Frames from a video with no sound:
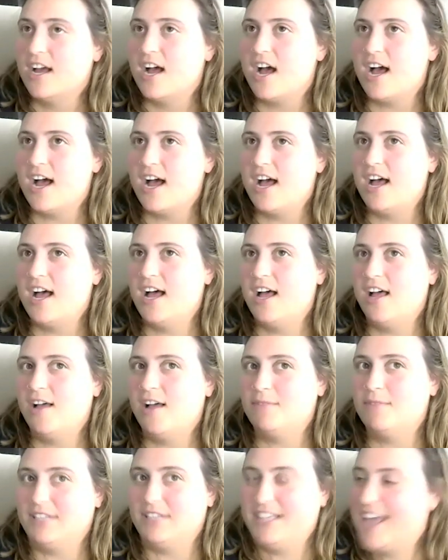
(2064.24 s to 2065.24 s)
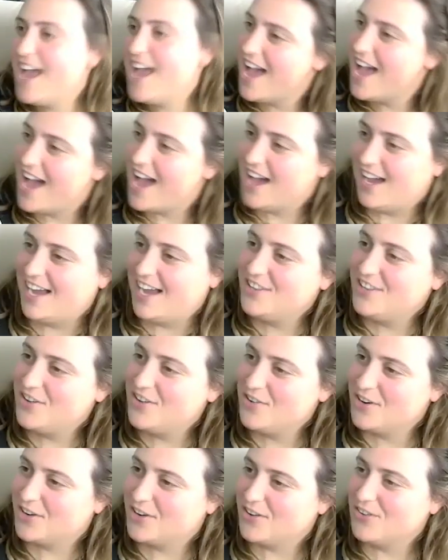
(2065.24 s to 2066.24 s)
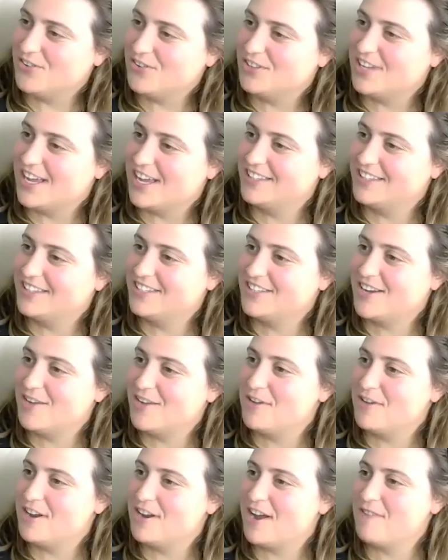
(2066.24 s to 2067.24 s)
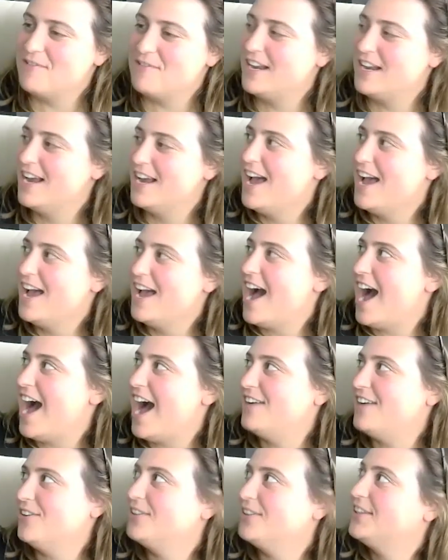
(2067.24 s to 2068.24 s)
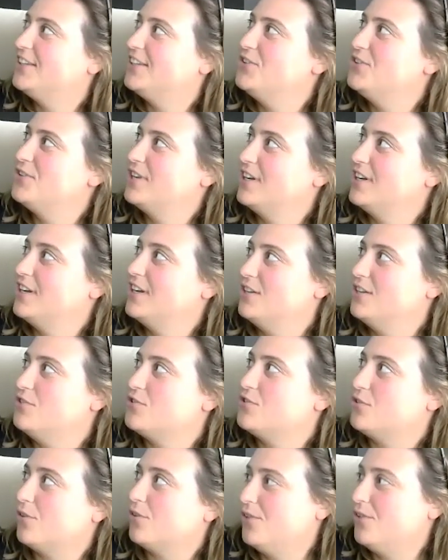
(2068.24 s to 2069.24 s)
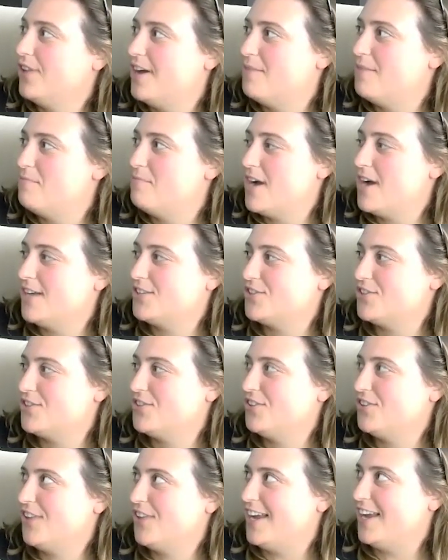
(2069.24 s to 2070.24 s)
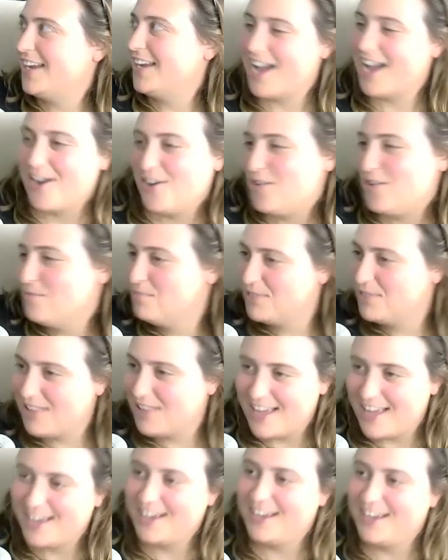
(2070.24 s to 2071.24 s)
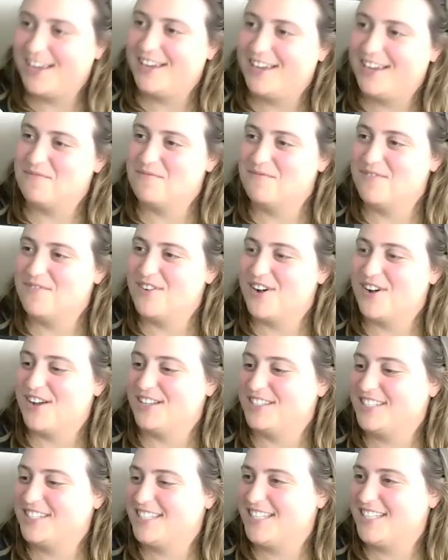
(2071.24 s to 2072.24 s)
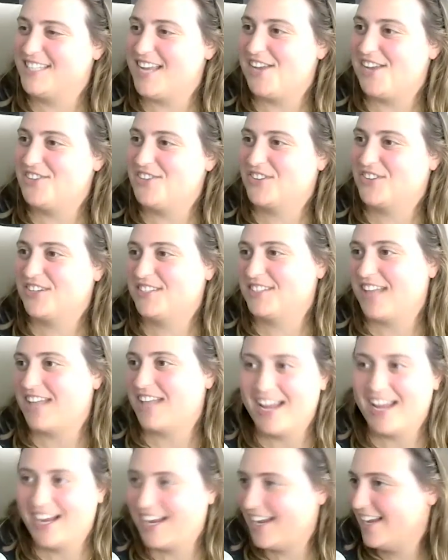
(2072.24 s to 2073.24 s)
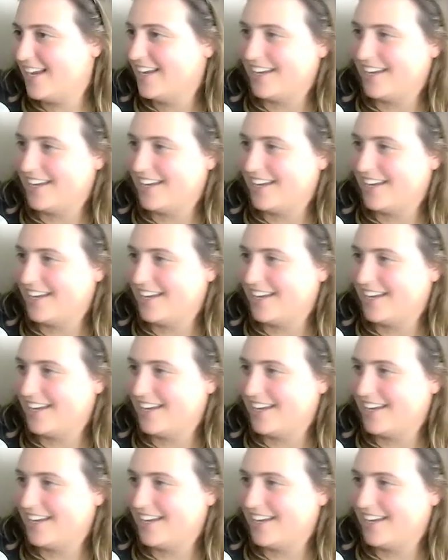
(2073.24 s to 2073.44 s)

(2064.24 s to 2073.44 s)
Yeah, I do agree with that statement. I mean, I don't think you can control that much like how you play in on stage because like